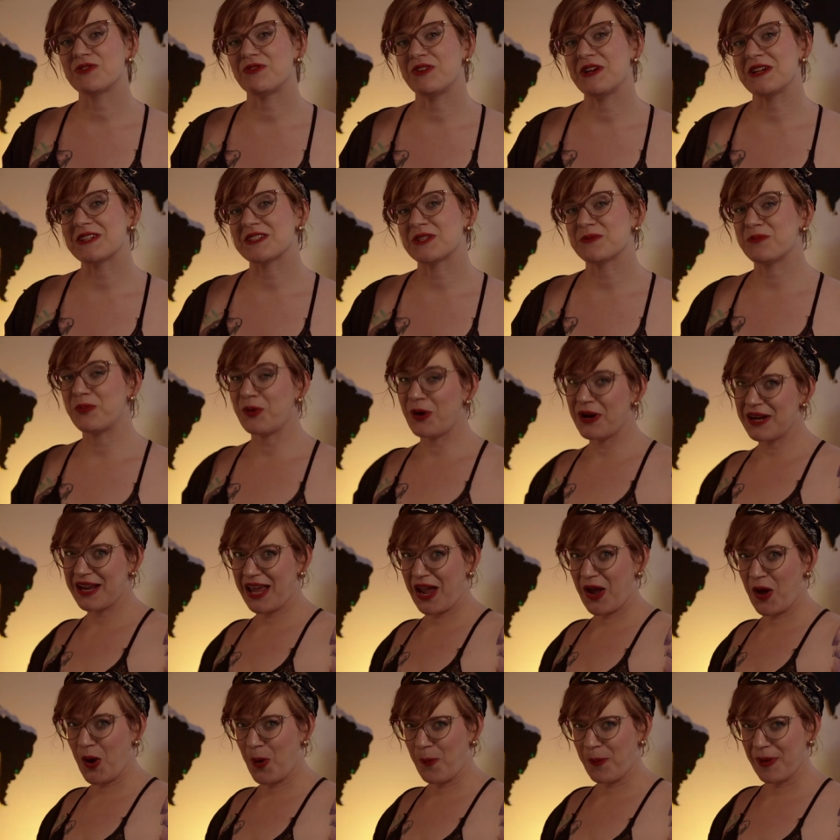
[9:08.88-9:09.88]
for your support.
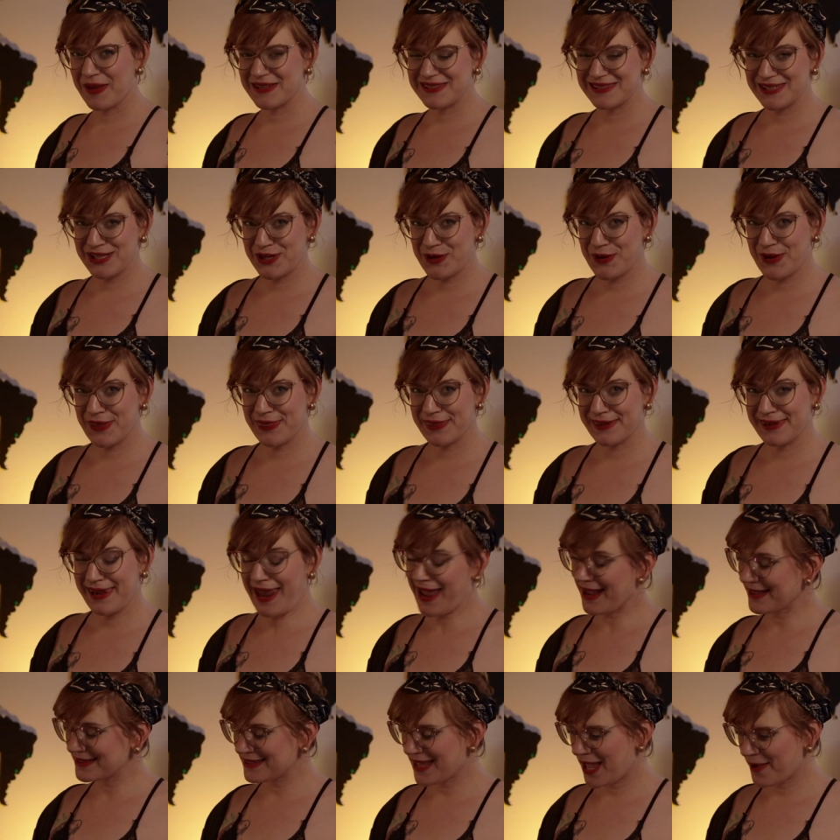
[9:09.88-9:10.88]
I hope I see you in the
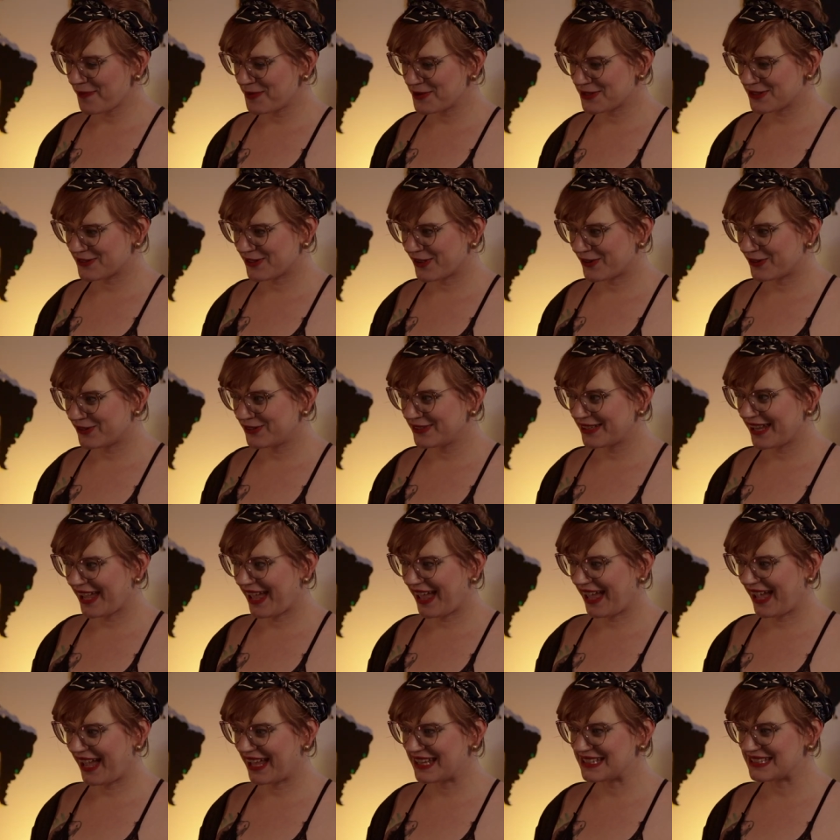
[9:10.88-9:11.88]
next episode
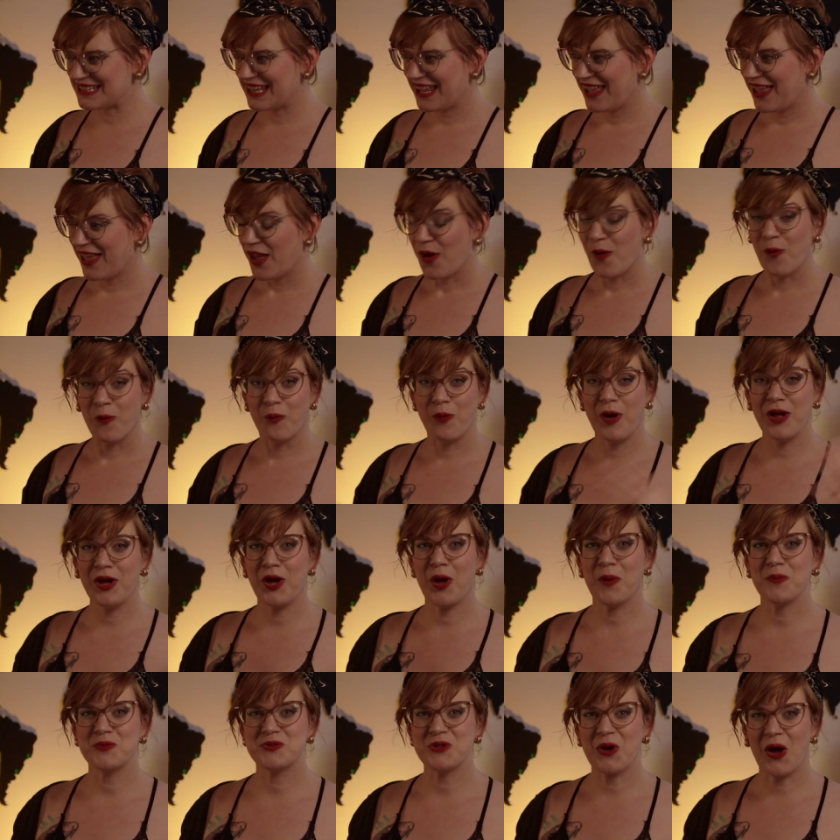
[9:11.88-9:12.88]
and
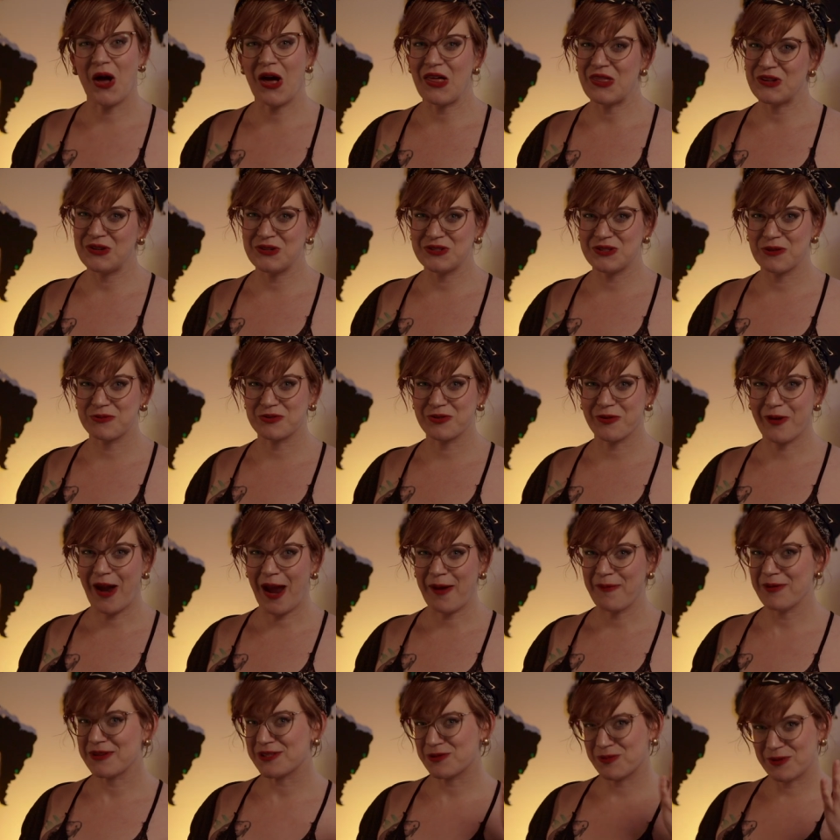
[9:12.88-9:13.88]
Welcome to all new
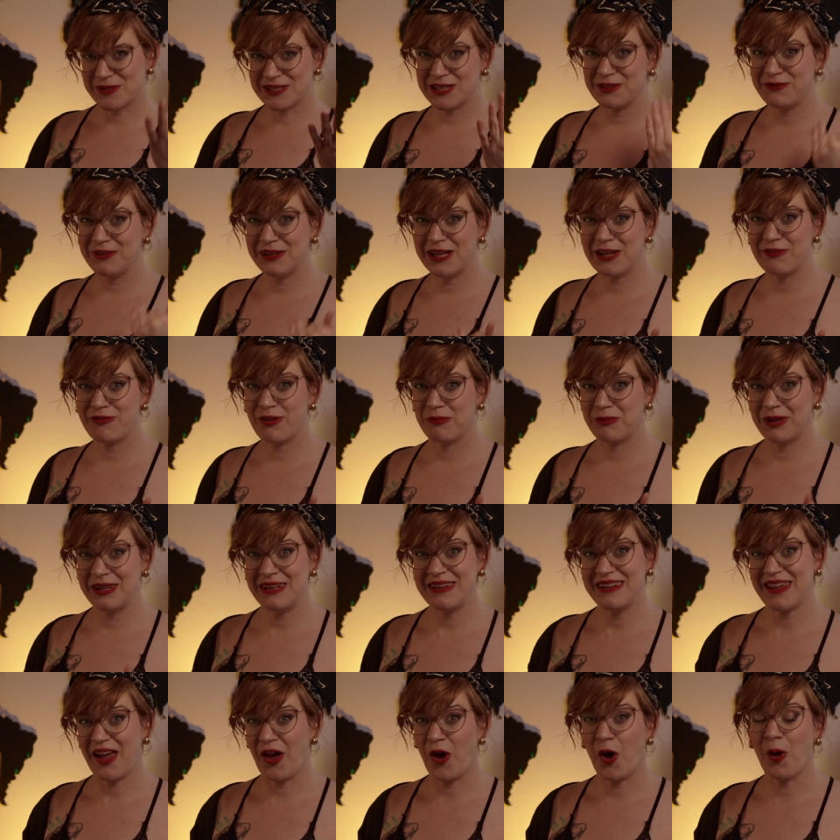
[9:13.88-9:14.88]
subscribers, specifically from
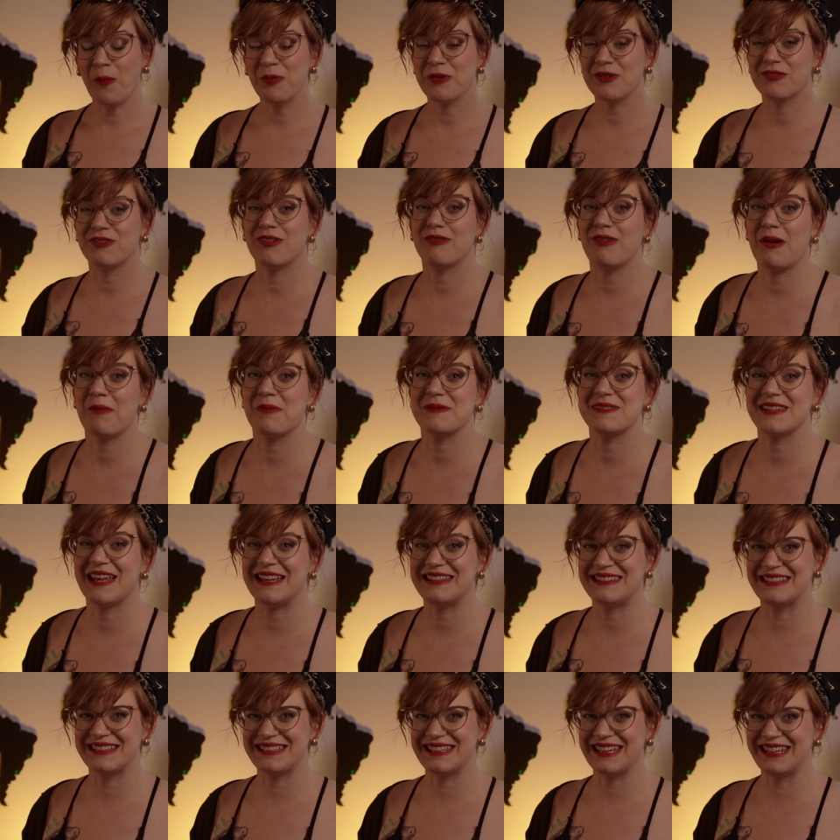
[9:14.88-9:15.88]
India. I hope you were
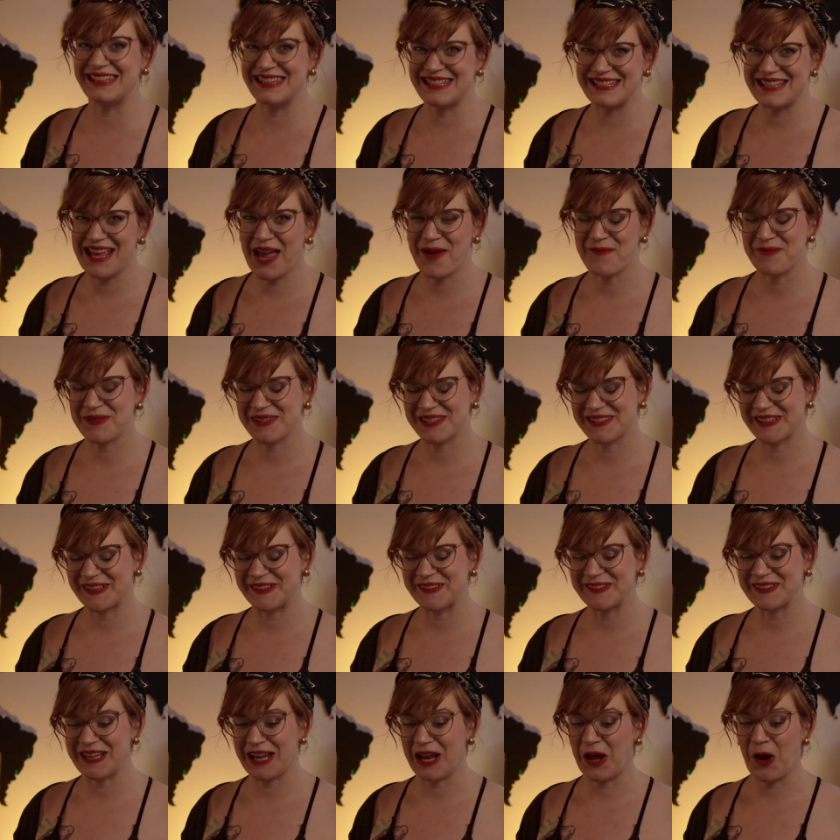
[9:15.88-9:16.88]
represented in this
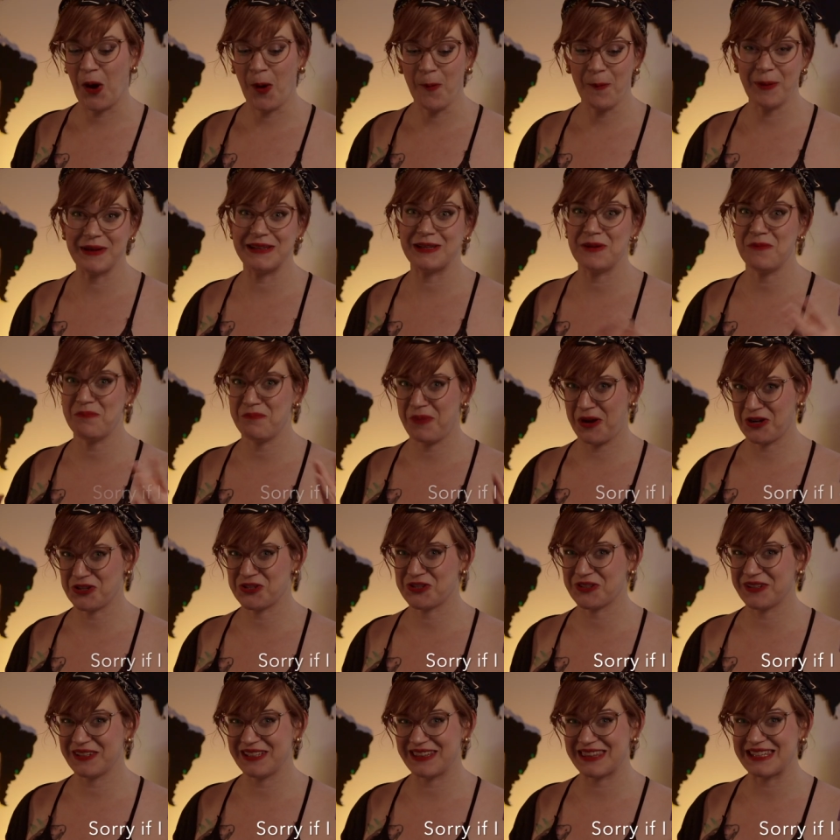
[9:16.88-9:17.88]
episode, and I hope I didn't
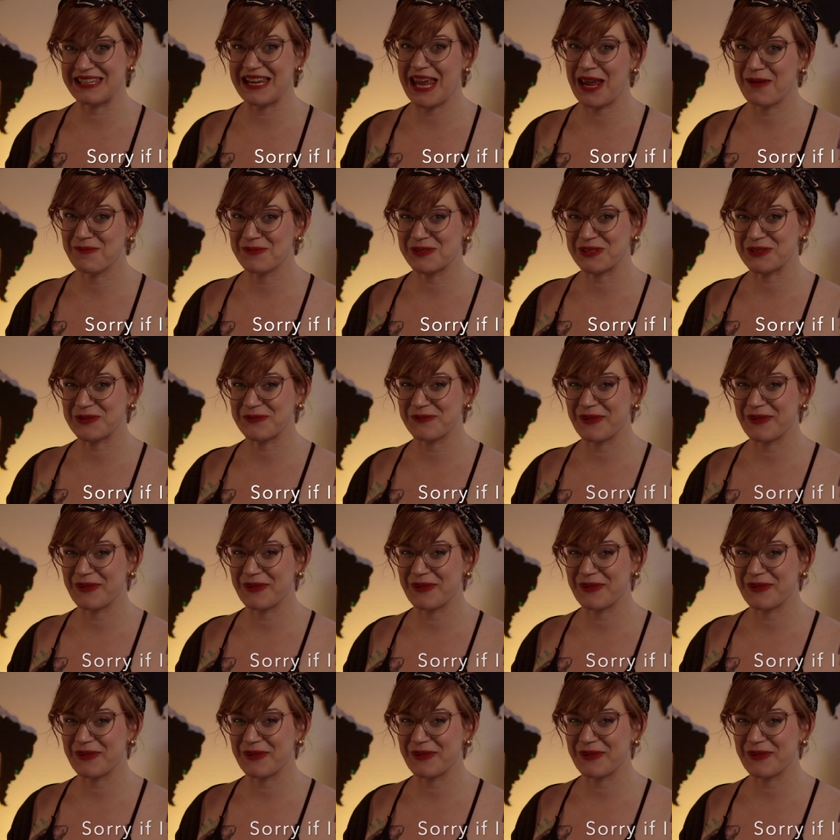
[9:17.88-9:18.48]
butcher the names too